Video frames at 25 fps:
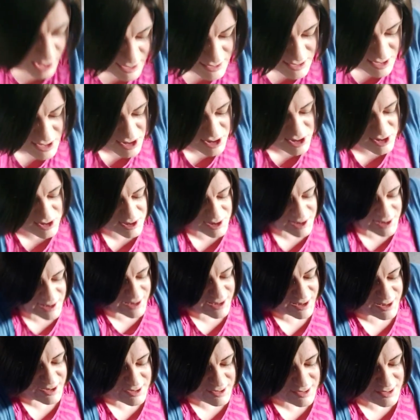
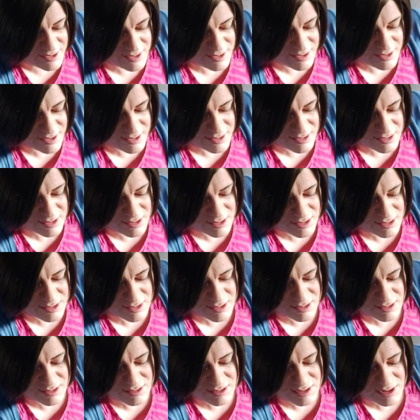additionally
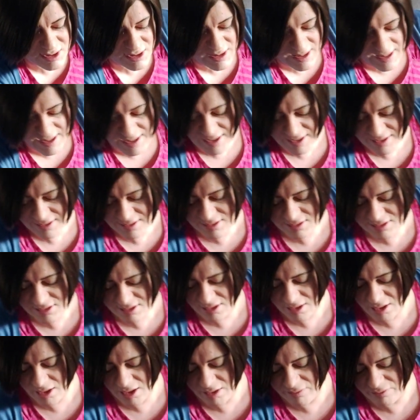to that,
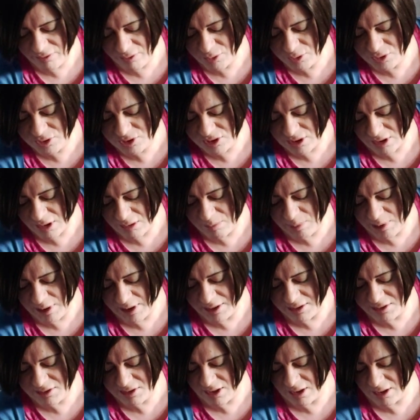I've also
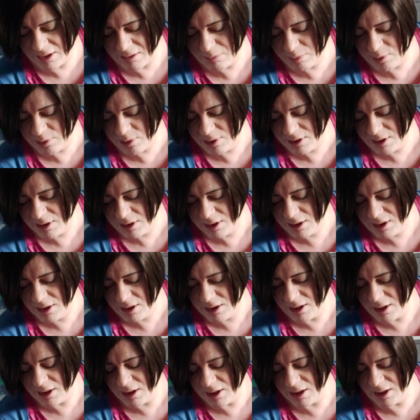picked up
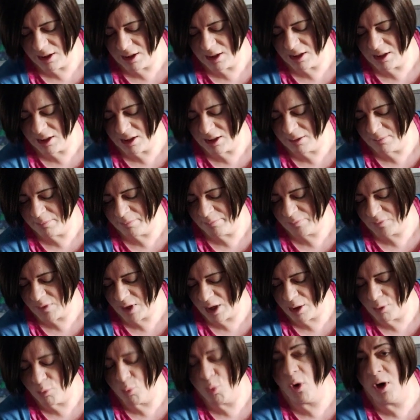
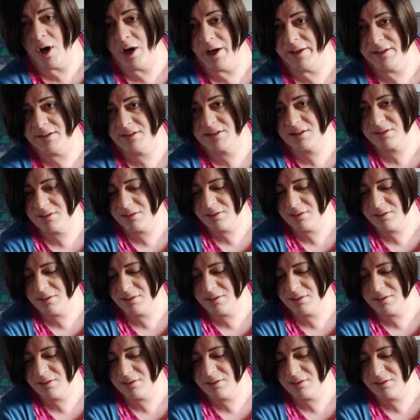a white